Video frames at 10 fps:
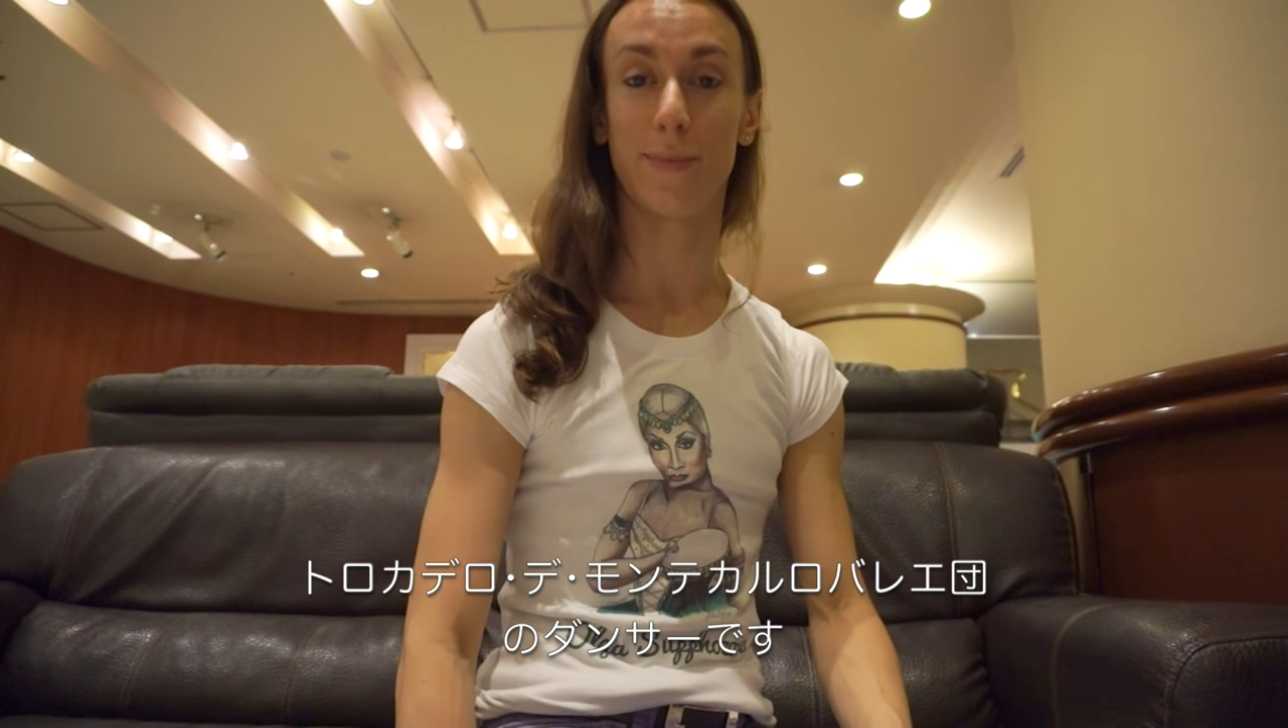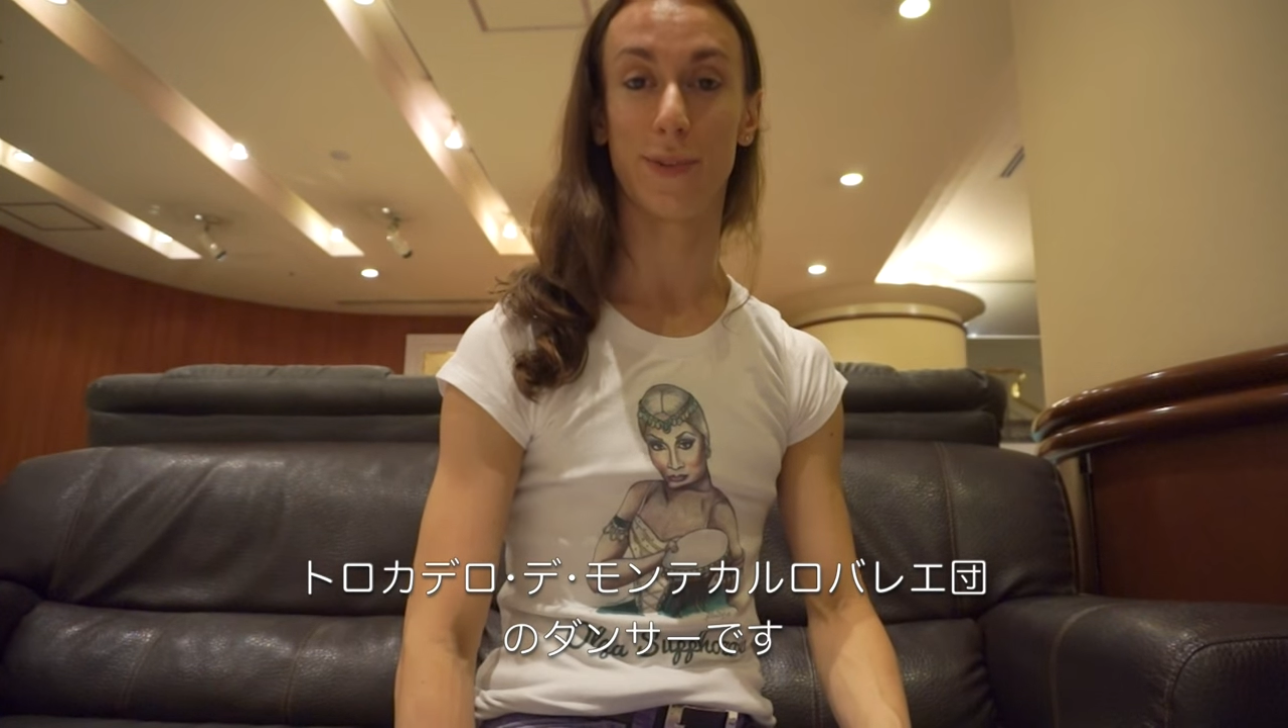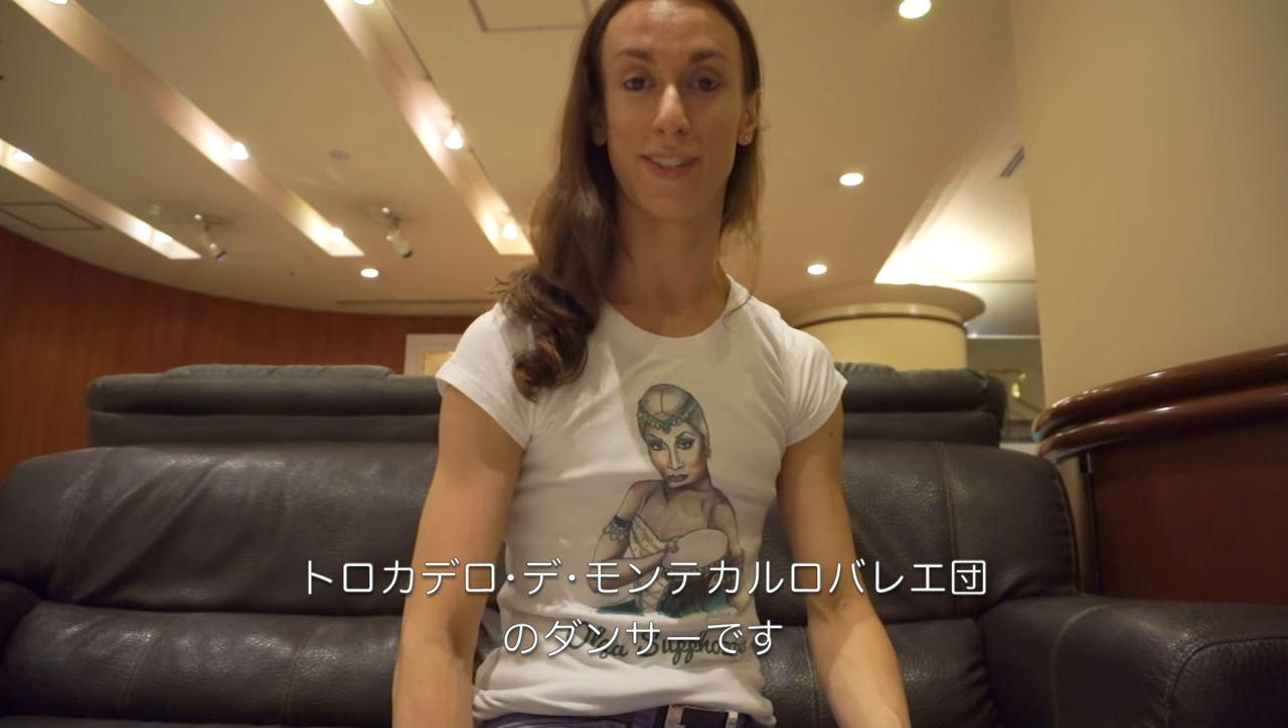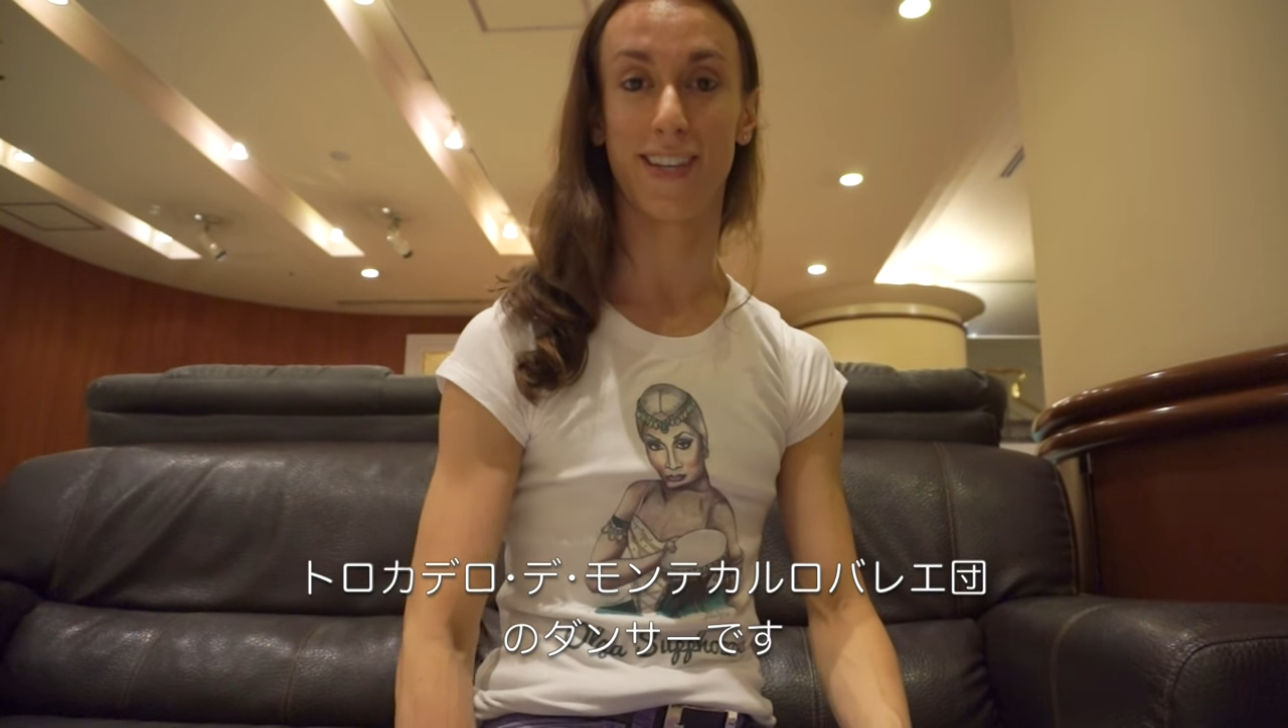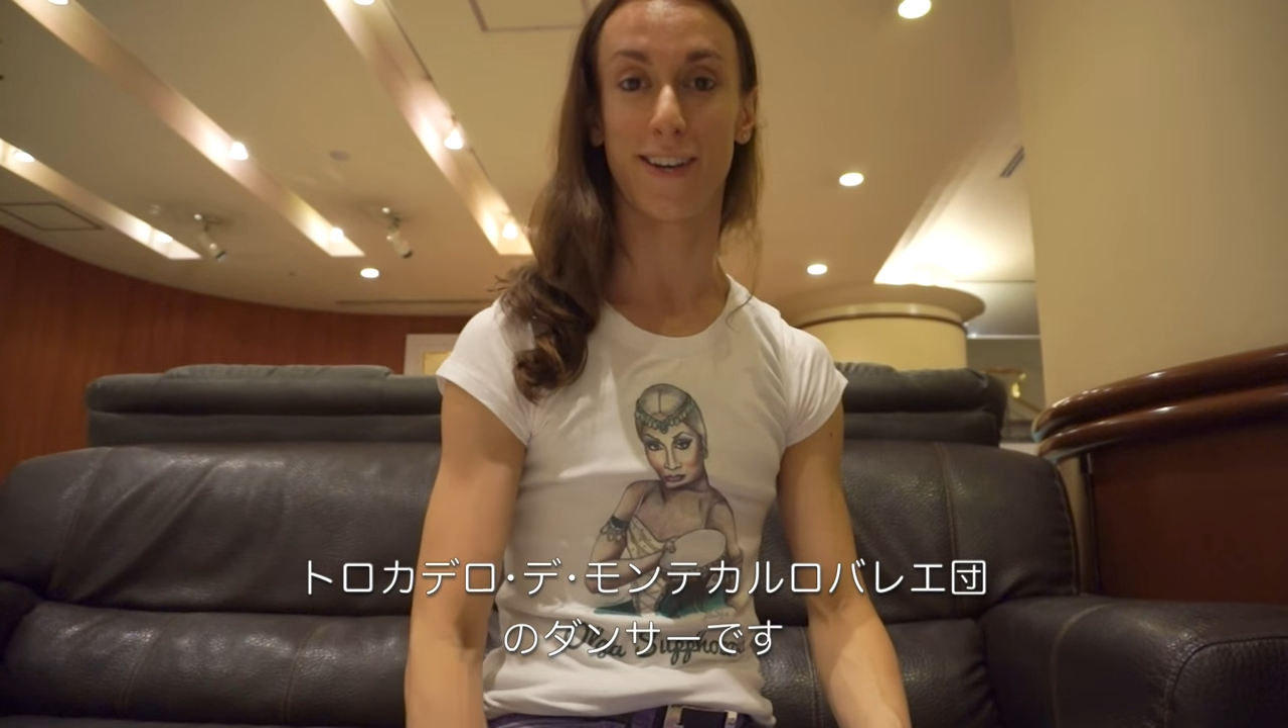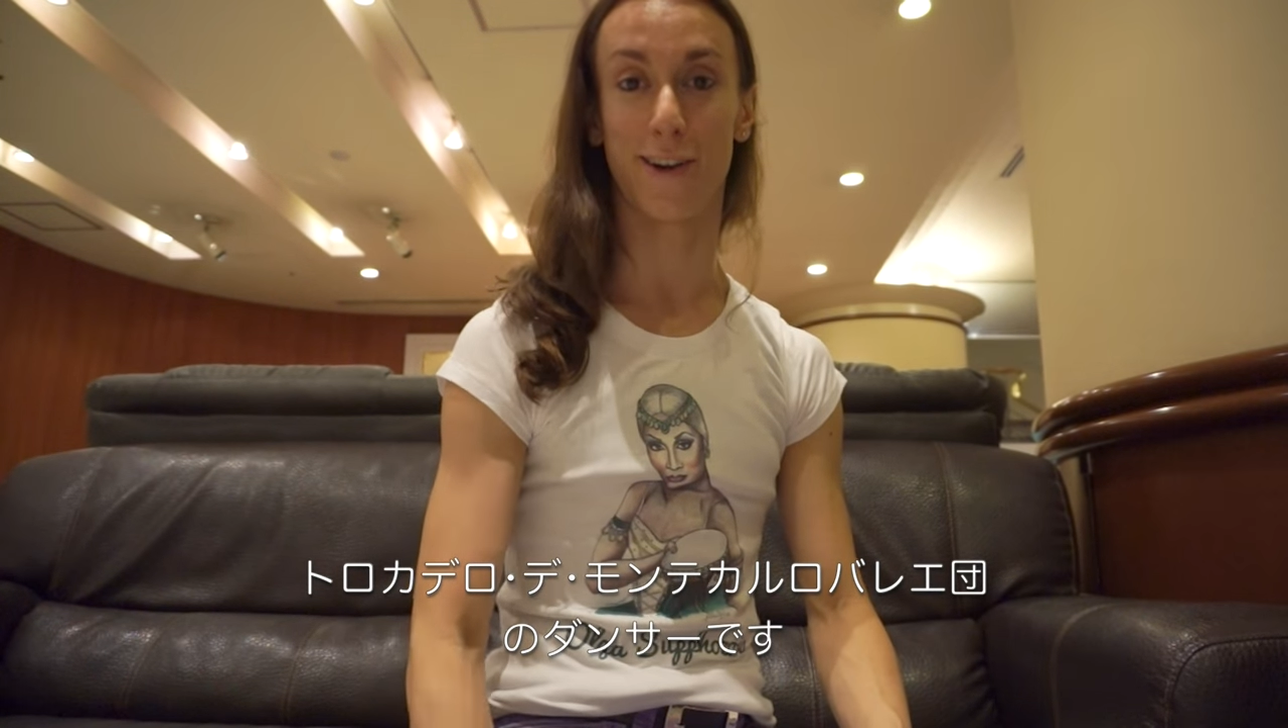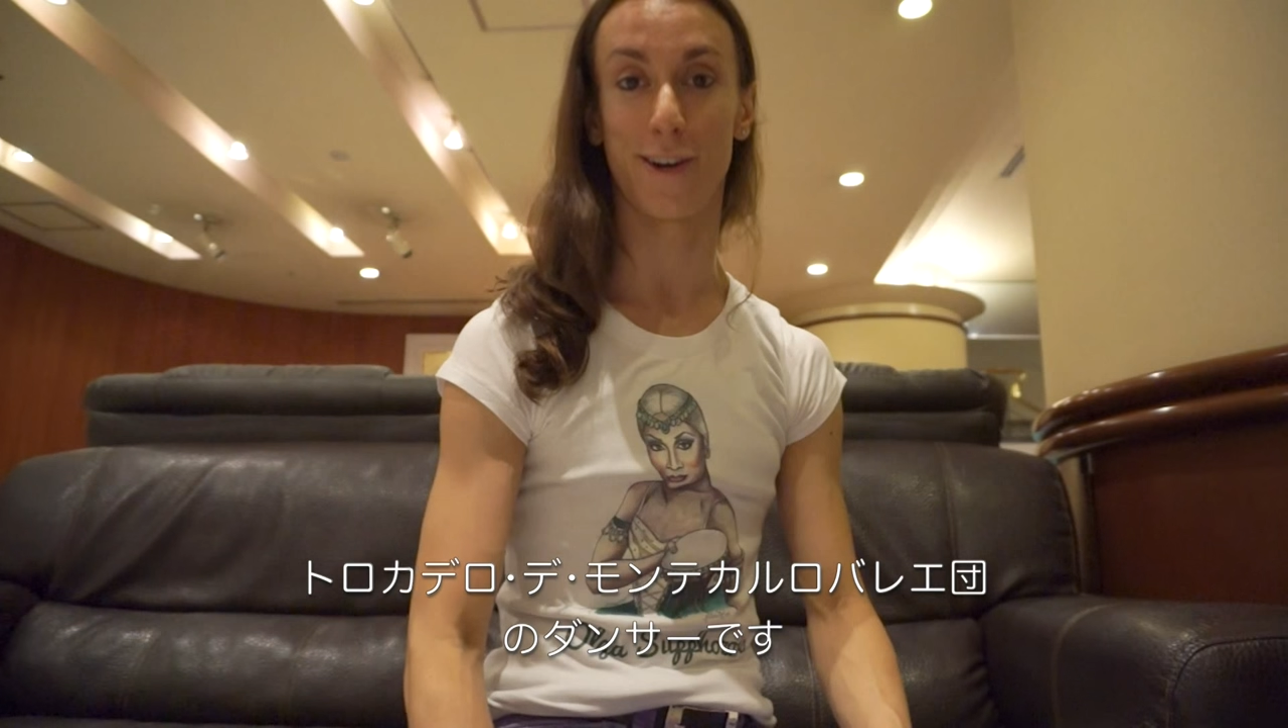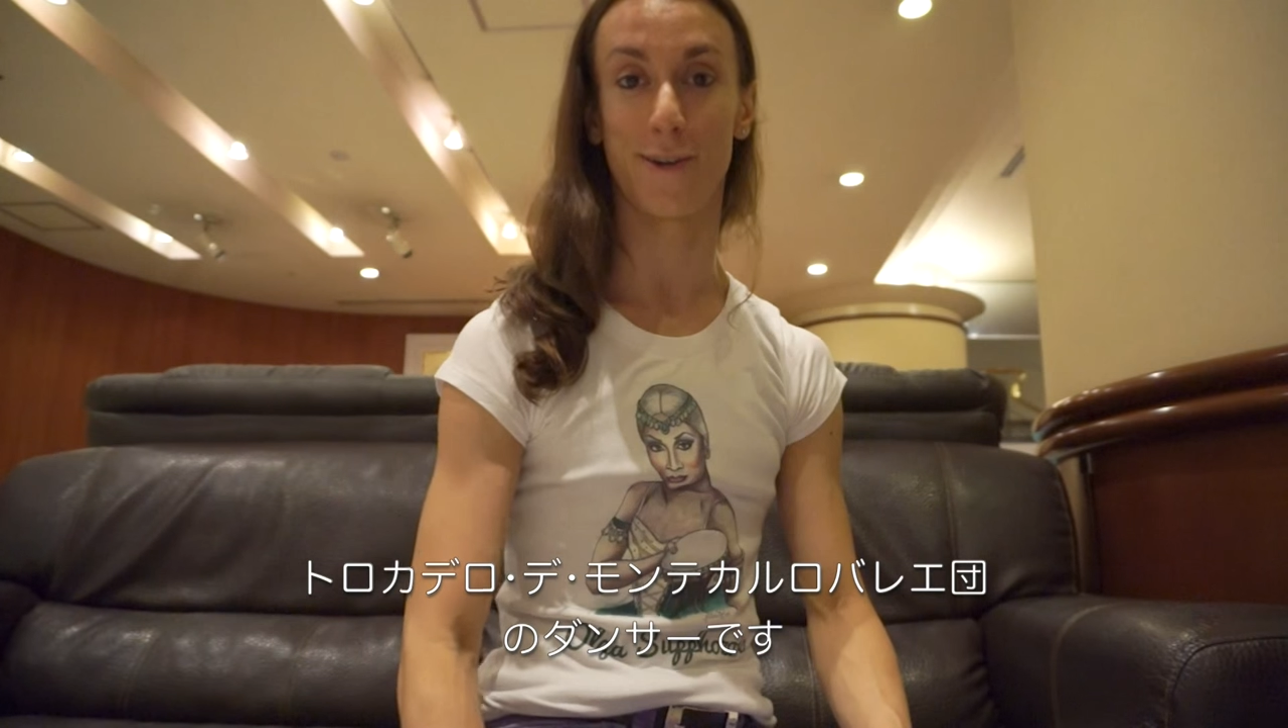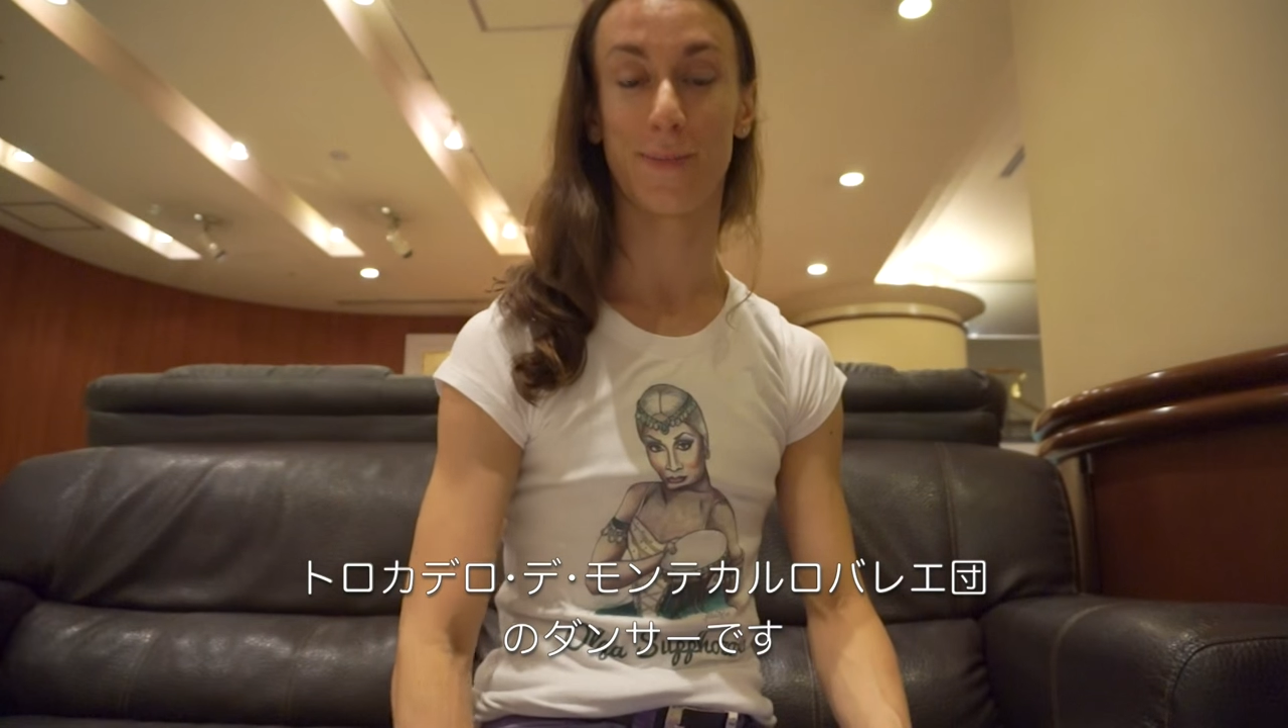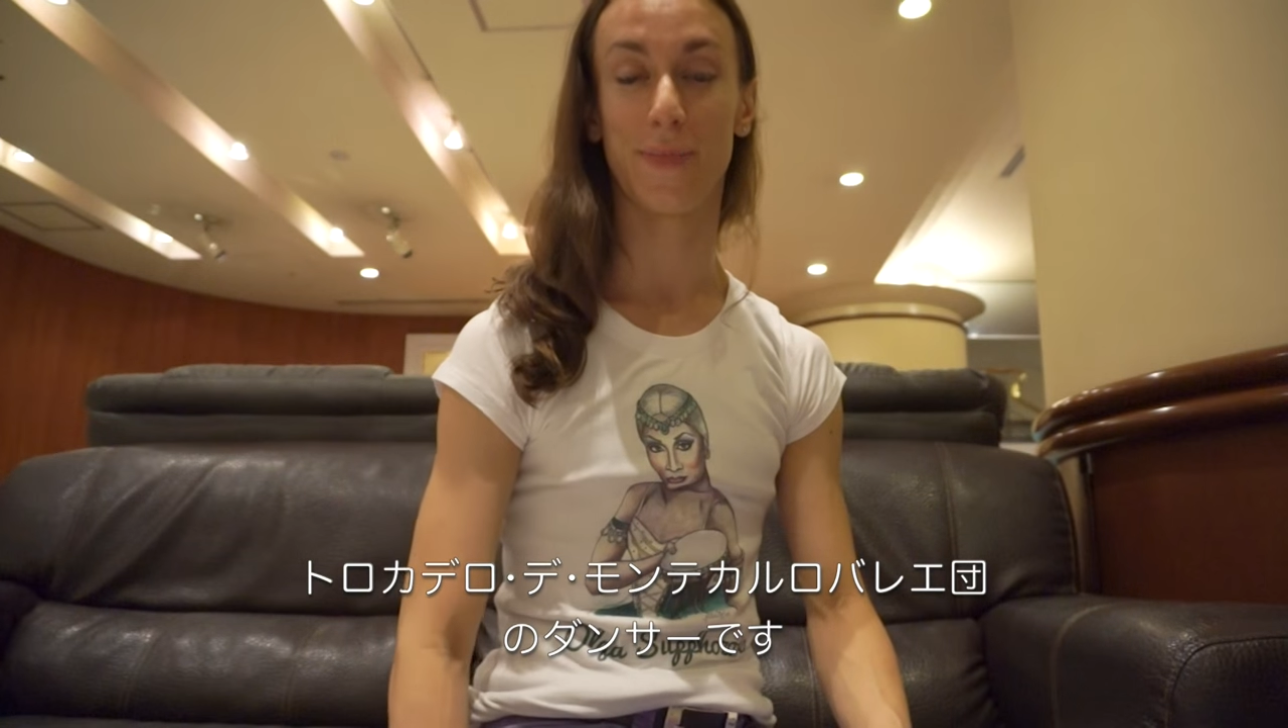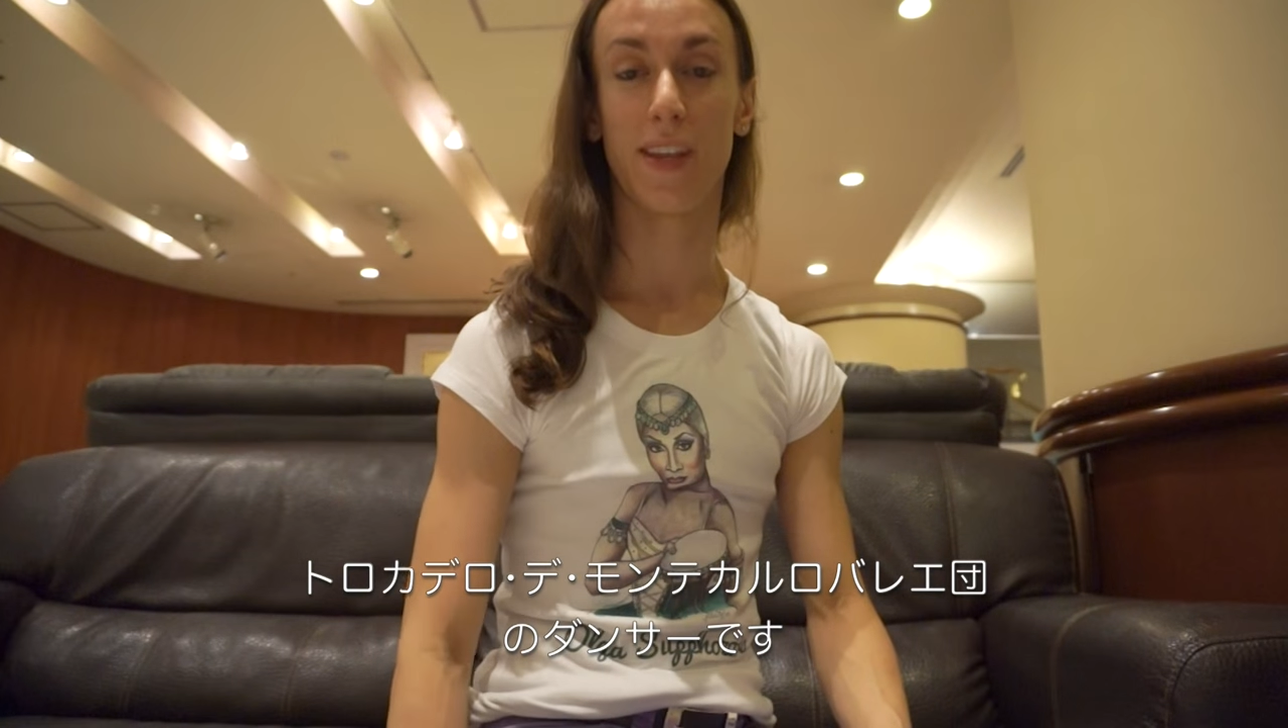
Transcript: Monte Carlo.